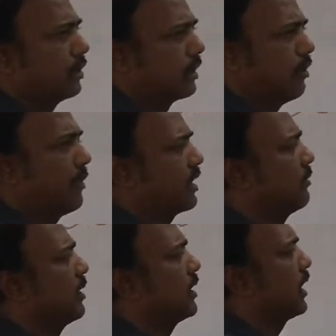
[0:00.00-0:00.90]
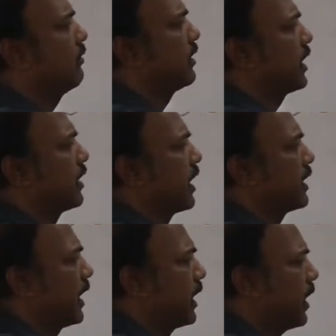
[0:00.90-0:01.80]
Now mathematically we can
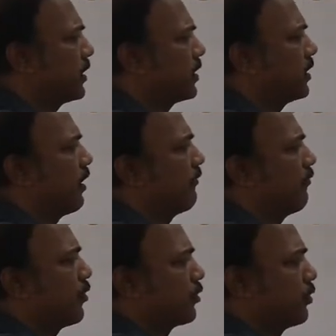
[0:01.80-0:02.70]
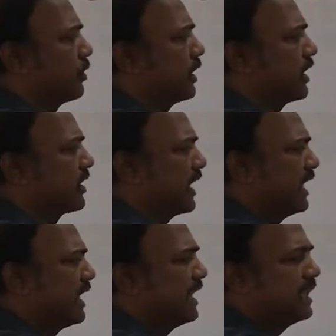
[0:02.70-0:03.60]
write energy of photon, that is
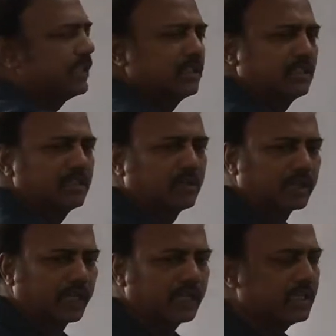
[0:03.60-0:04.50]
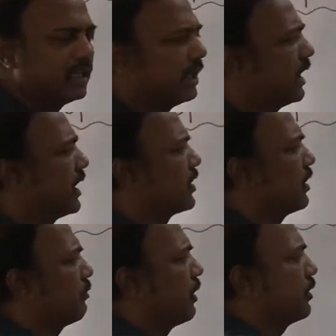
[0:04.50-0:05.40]
E, okay, is
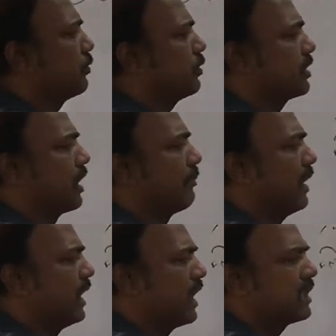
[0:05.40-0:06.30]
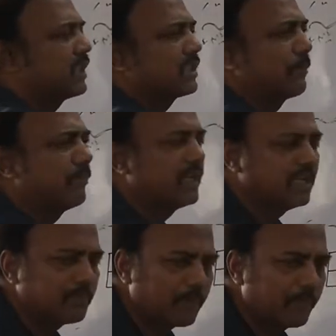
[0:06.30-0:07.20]
equal to some energy, some
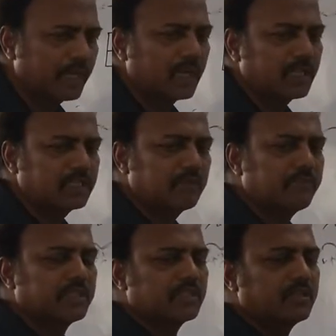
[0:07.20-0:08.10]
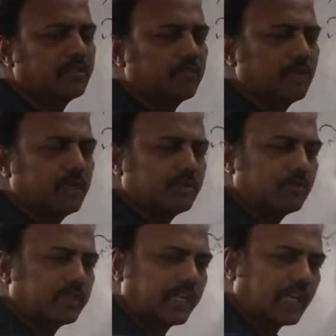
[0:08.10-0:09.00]
minimum energy which is required
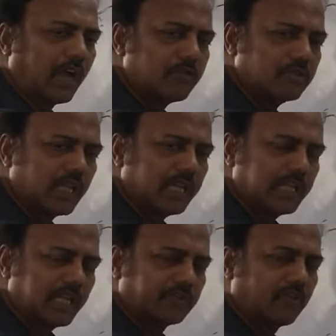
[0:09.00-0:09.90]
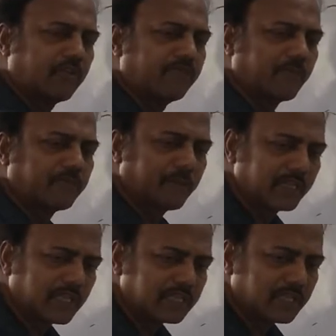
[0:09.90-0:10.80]
to take out the electron from the
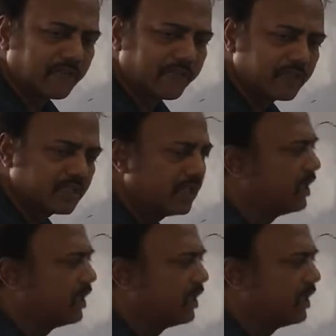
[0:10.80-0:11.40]
metal surface.